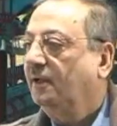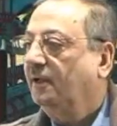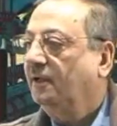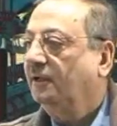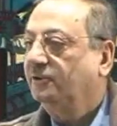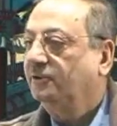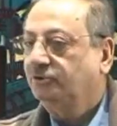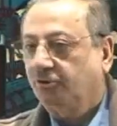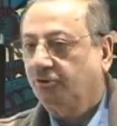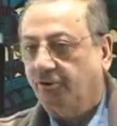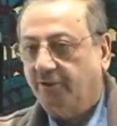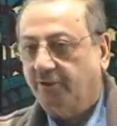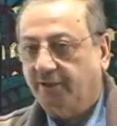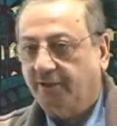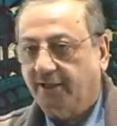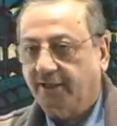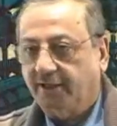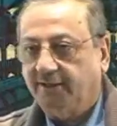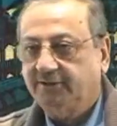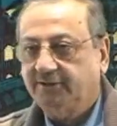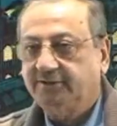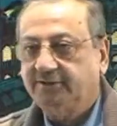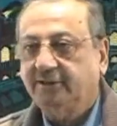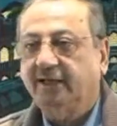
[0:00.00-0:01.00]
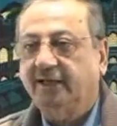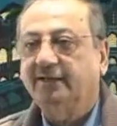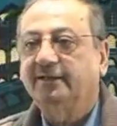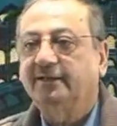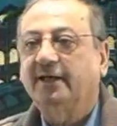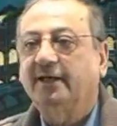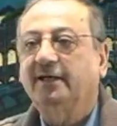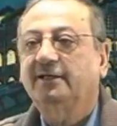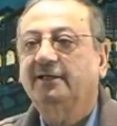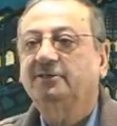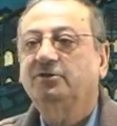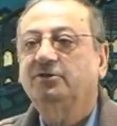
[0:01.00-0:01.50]
showing us, and
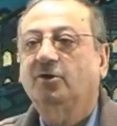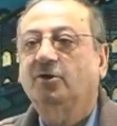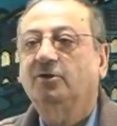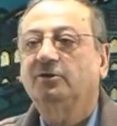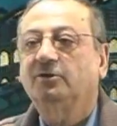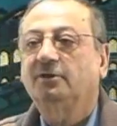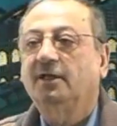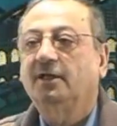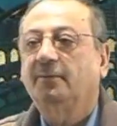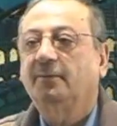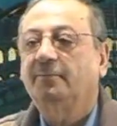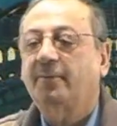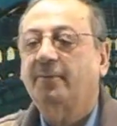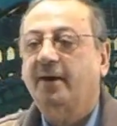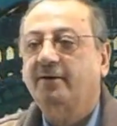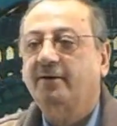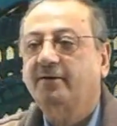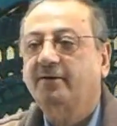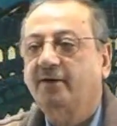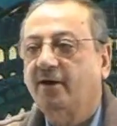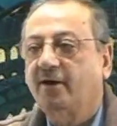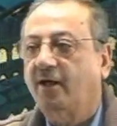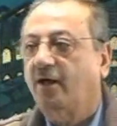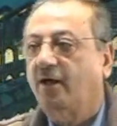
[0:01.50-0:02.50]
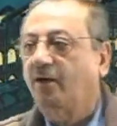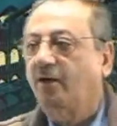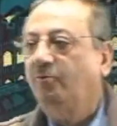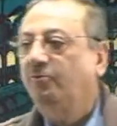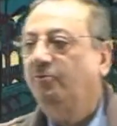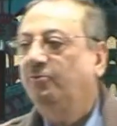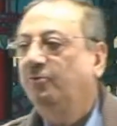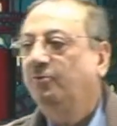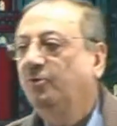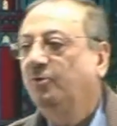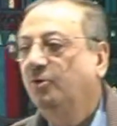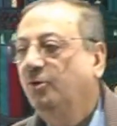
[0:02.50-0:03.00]
that is on the pattern
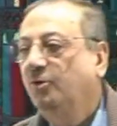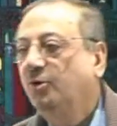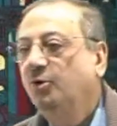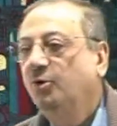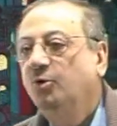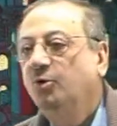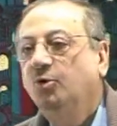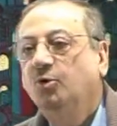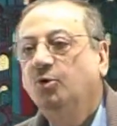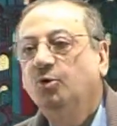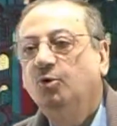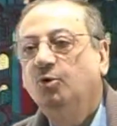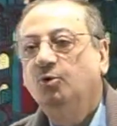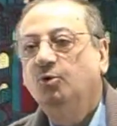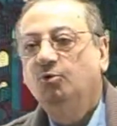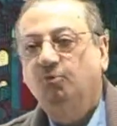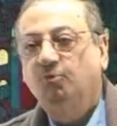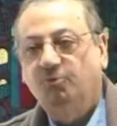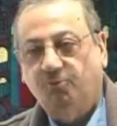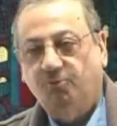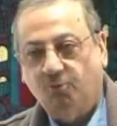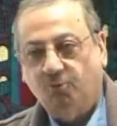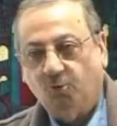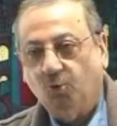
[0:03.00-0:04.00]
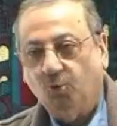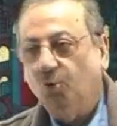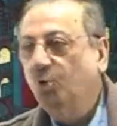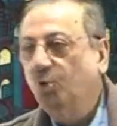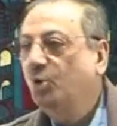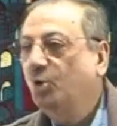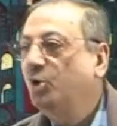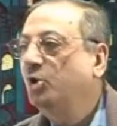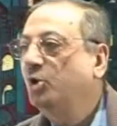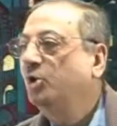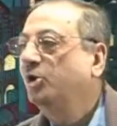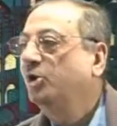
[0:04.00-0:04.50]
of
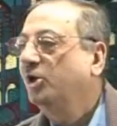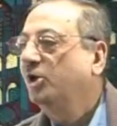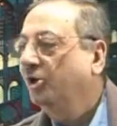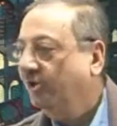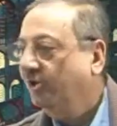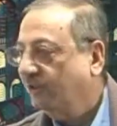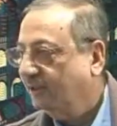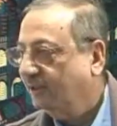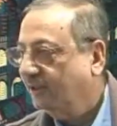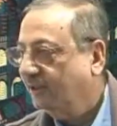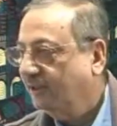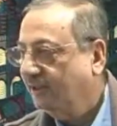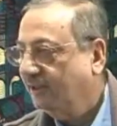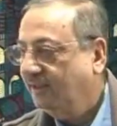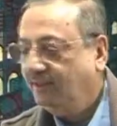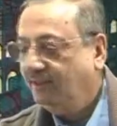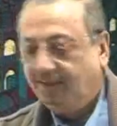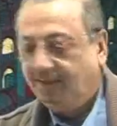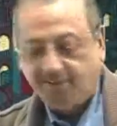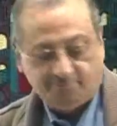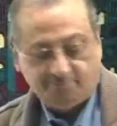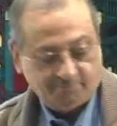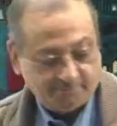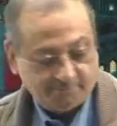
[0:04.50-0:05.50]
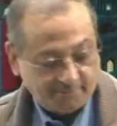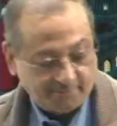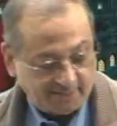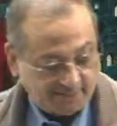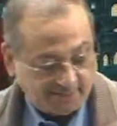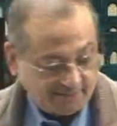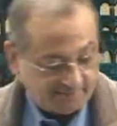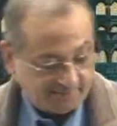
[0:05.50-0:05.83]
fu'ulun. Many